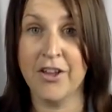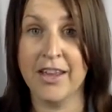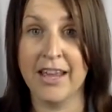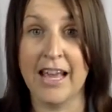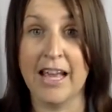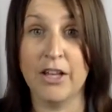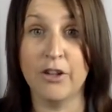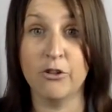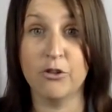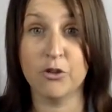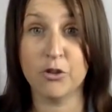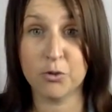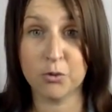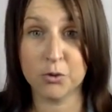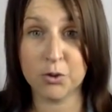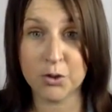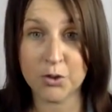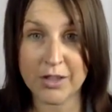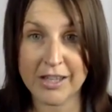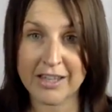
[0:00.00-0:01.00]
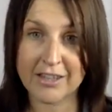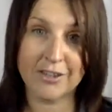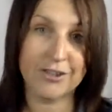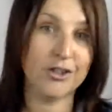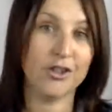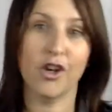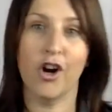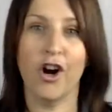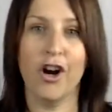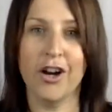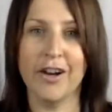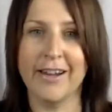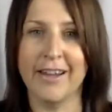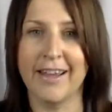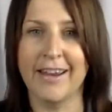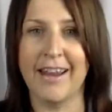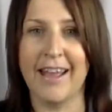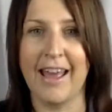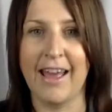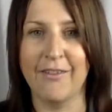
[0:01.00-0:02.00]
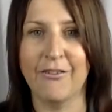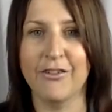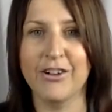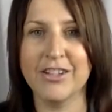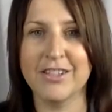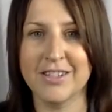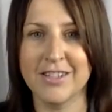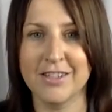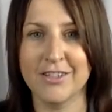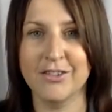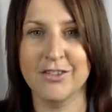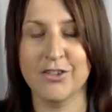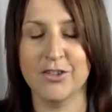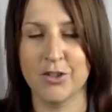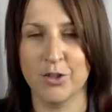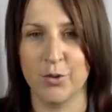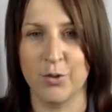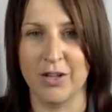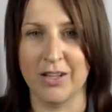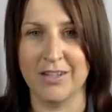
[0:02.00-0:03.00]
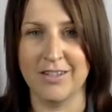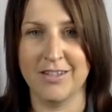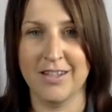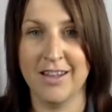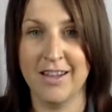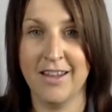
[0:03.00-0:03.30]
and you truly can target every single student